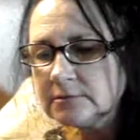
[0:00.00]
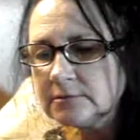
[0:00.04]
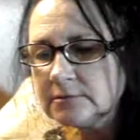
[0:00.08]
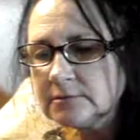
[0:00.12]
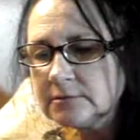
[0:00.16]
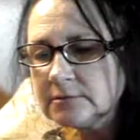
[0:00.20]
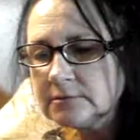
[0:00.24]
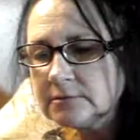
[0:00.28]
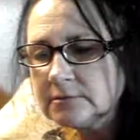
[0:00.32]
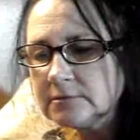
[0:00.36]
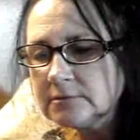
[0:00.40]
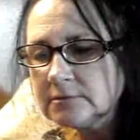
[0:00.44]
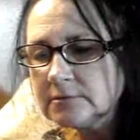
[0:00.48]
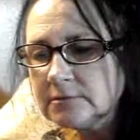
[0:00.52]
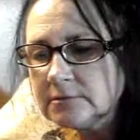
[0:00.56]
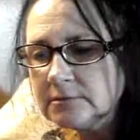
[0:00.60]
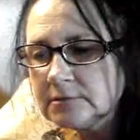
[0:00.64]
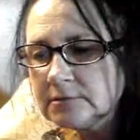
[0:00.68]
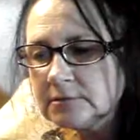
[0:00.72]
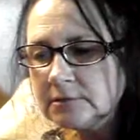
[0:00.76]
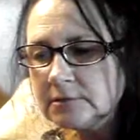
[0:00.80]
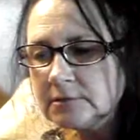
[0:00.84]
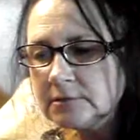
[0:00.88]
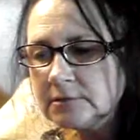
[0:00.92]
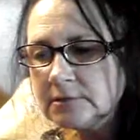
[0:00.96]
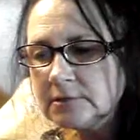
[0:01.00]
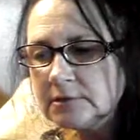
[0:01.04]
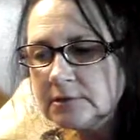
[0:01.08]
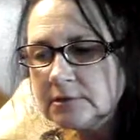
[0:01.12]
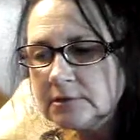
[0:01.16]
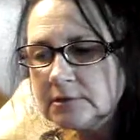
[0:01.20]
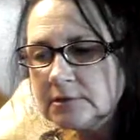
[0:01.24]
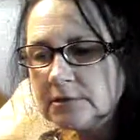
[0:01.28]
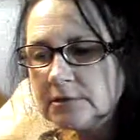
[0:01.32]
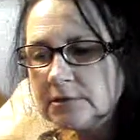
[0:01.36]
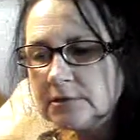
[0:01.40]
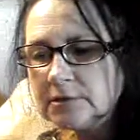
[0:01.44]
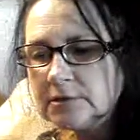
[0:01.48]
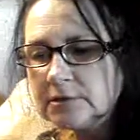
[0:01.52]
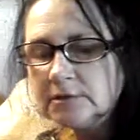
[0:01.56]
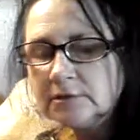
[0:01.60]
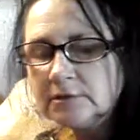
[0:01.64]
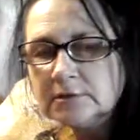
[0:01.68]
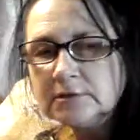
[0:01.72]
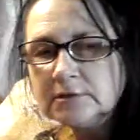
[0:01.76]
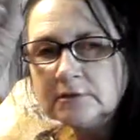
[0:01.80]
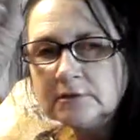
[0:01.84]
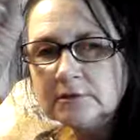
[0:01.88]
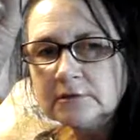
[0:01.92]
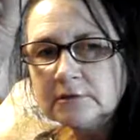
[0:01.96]

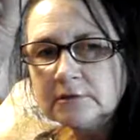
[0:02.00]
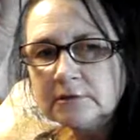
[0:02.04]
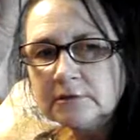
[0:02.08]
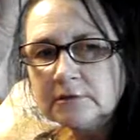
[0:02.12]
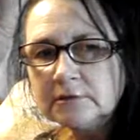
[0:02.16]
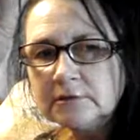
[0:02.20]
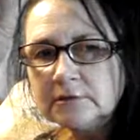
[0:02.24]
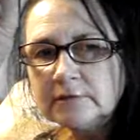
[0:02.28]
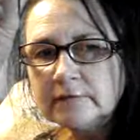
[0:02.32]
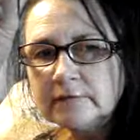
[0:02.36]
(no one is talking)